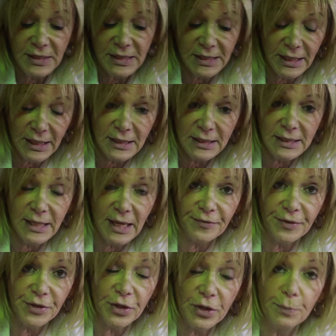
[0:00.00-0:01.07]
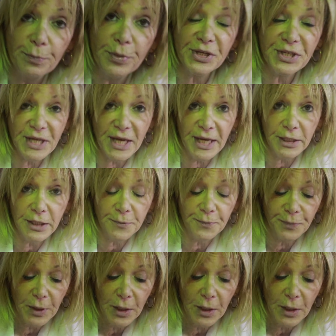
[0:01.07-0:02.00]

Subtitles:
6, 7, you could put 10 in.